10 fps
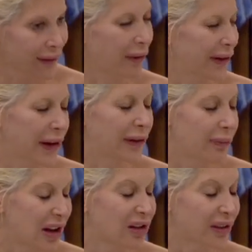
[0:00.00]
that's unique to
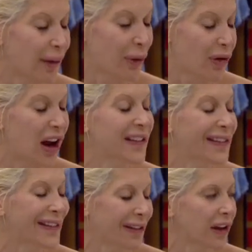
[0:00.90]
million time on reality
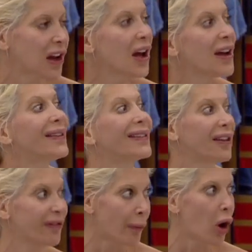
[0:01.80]
TV, is
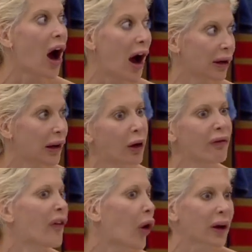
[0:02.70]
give more like
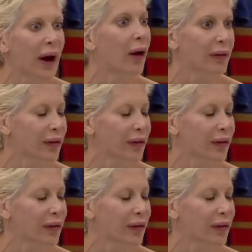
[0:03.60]
vodka and